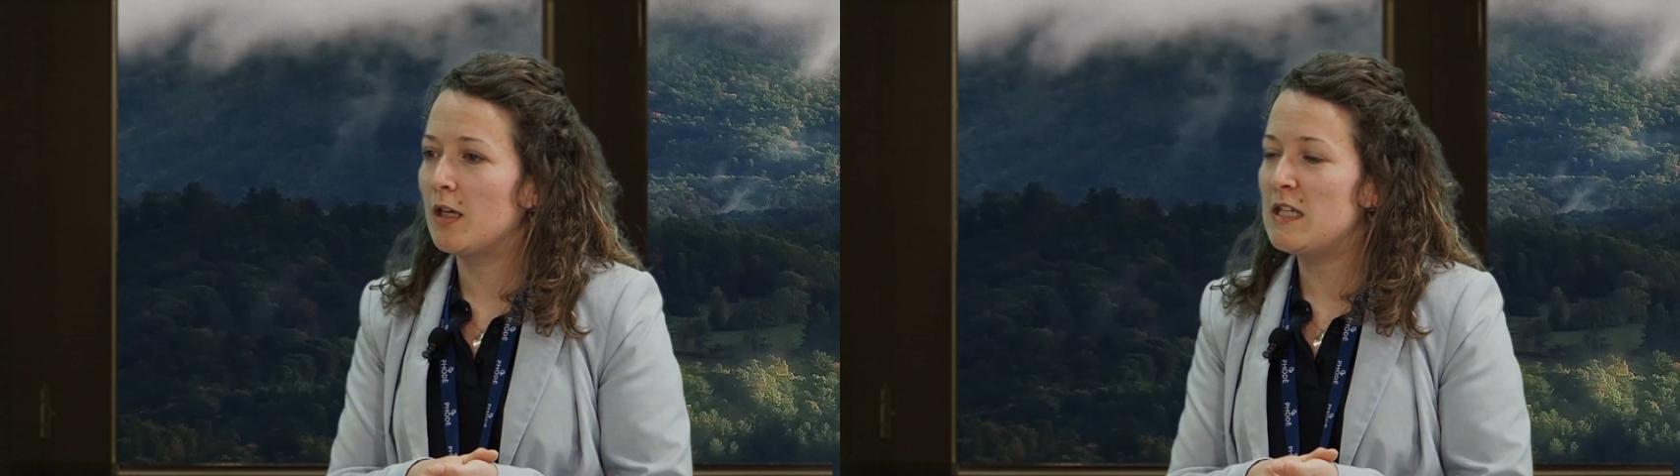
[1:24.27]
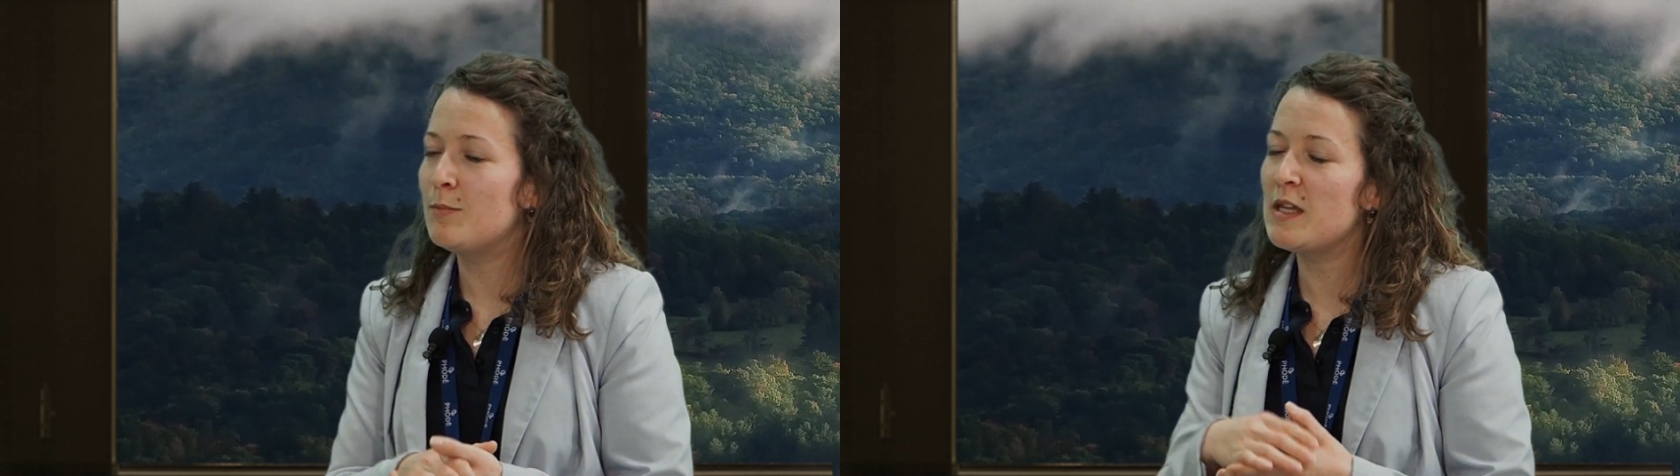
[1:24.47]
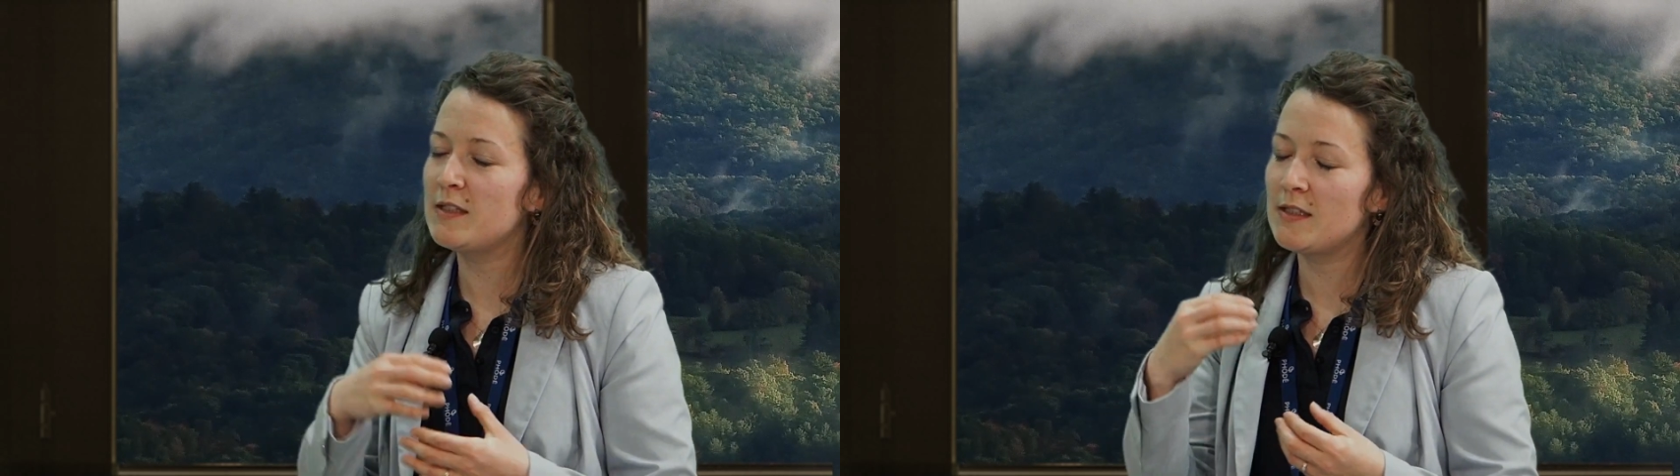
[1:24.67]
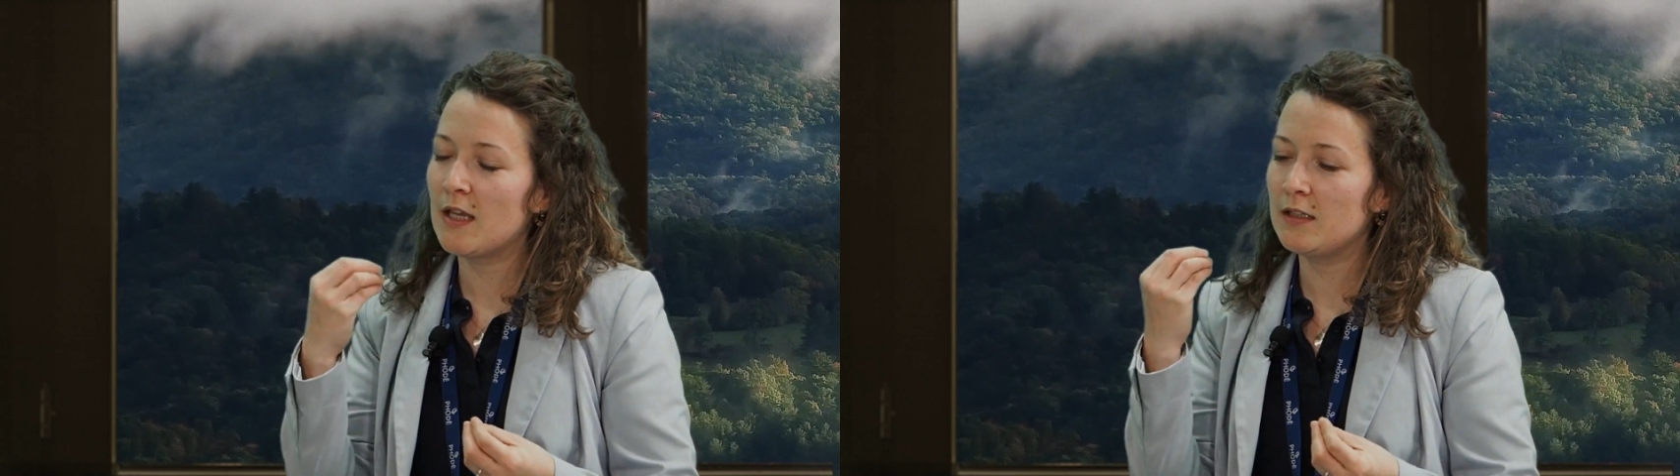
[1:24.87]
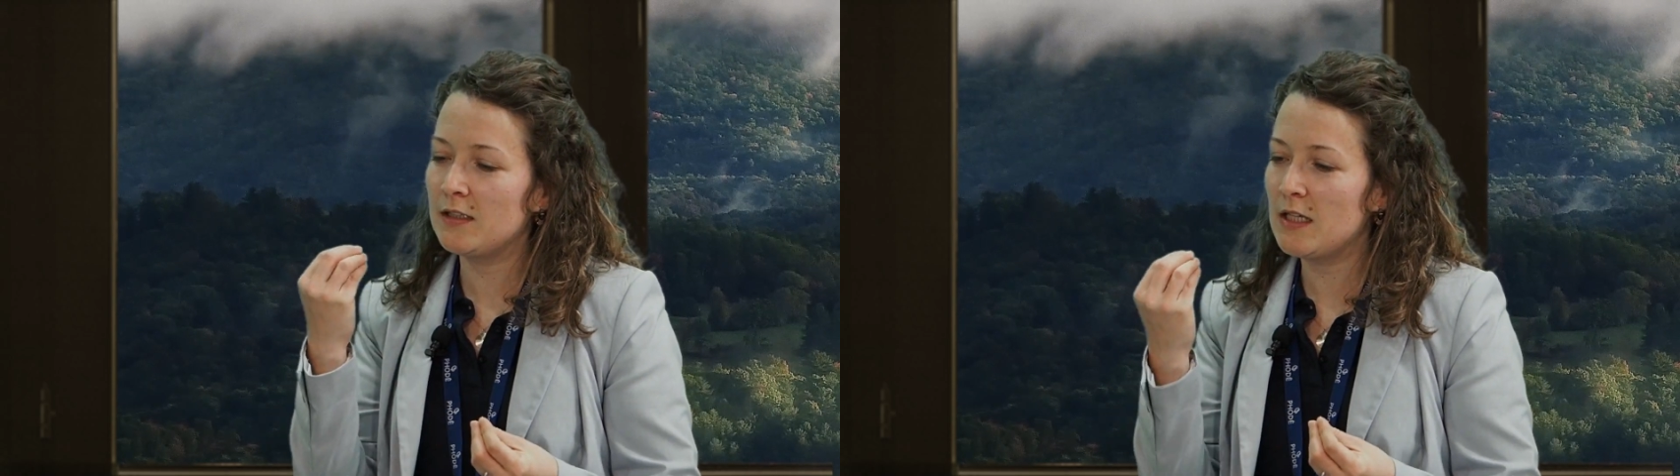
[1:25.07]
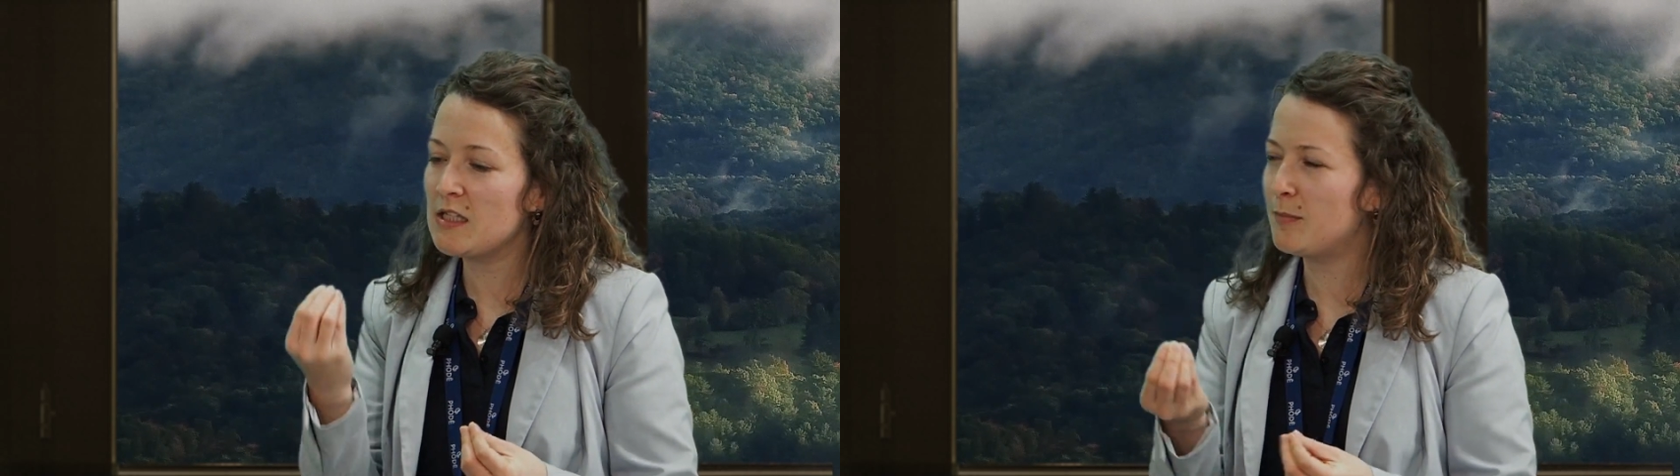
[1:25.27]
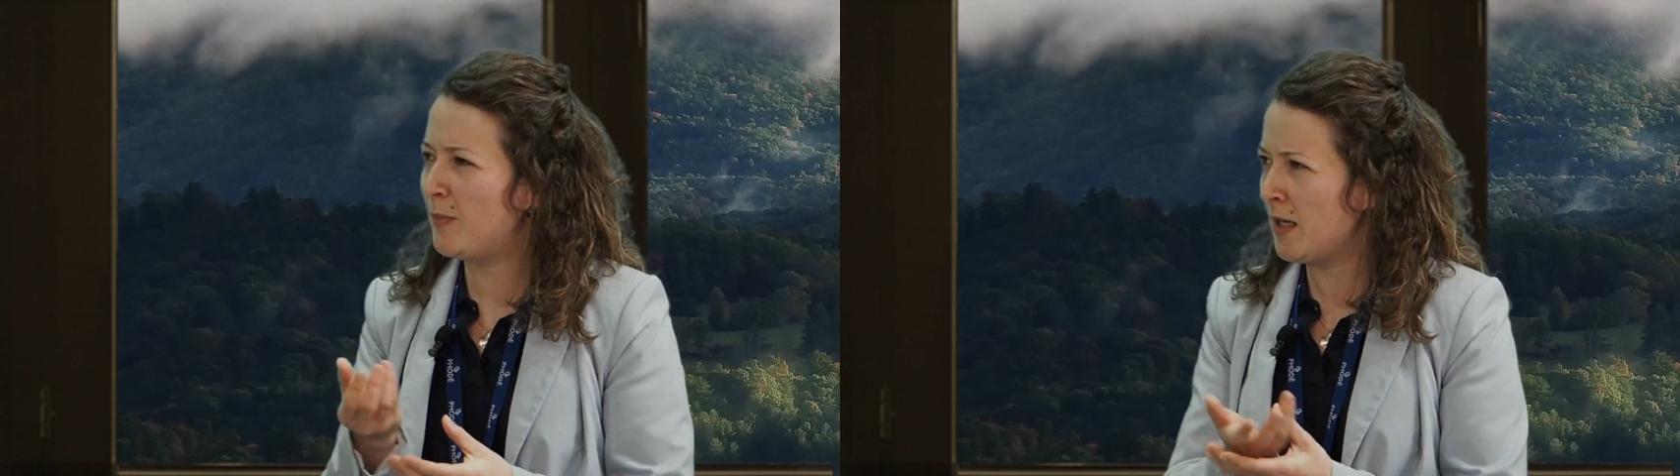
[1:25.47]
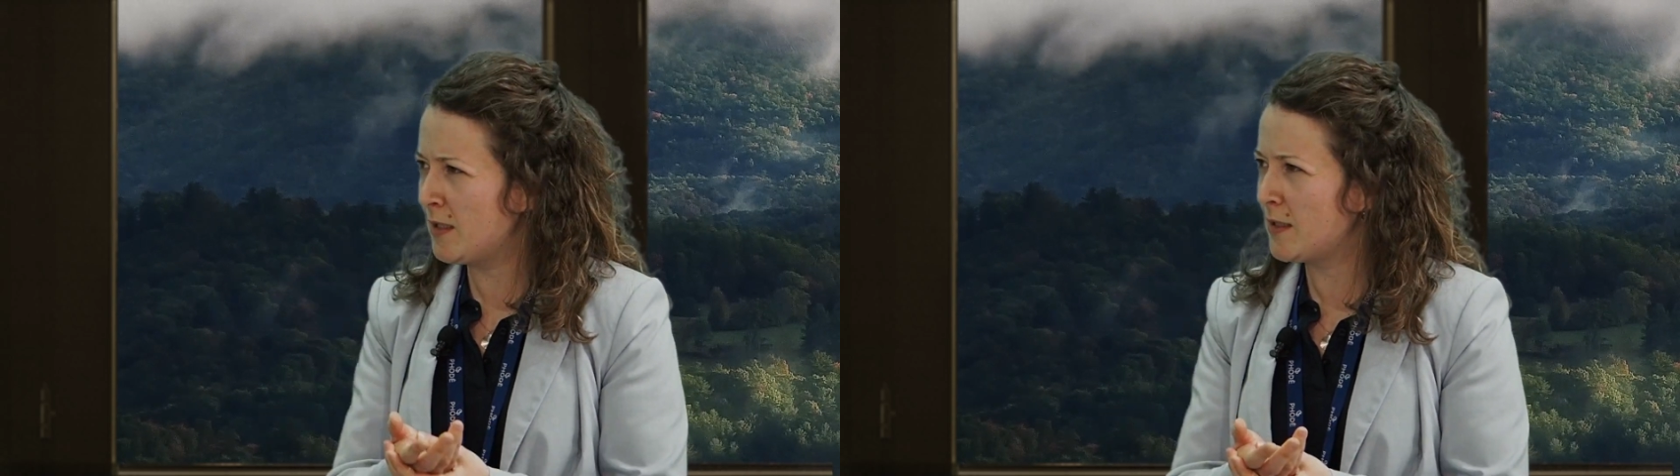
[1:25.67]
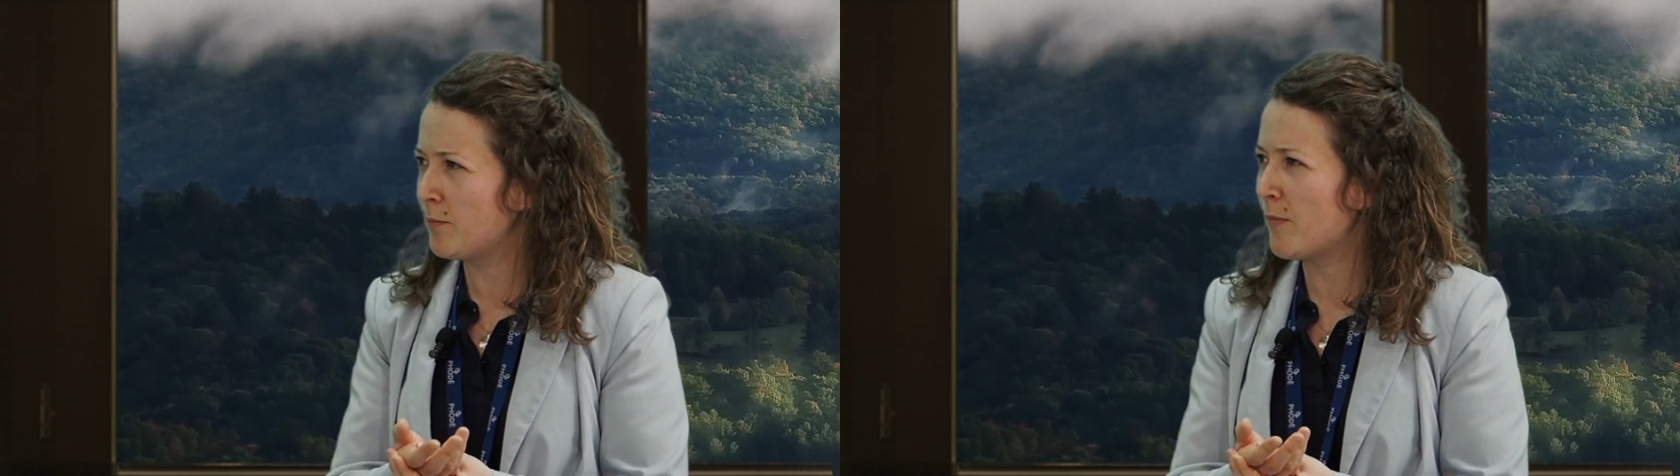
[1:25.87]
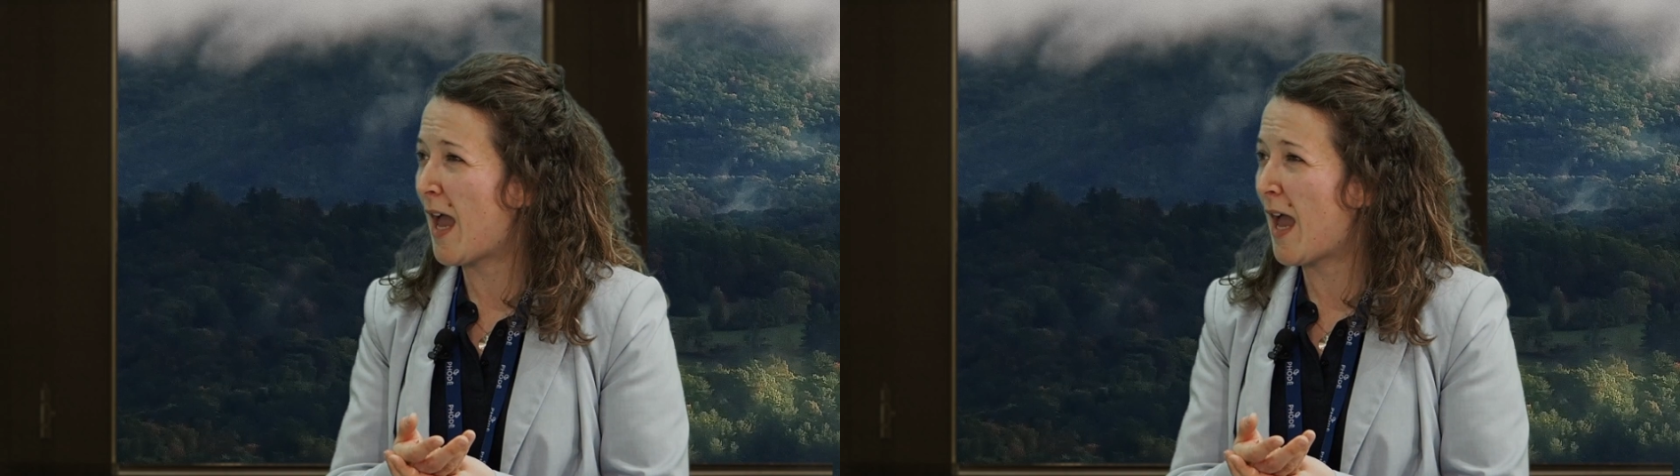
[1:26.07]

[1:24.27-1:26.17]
it means that these pigs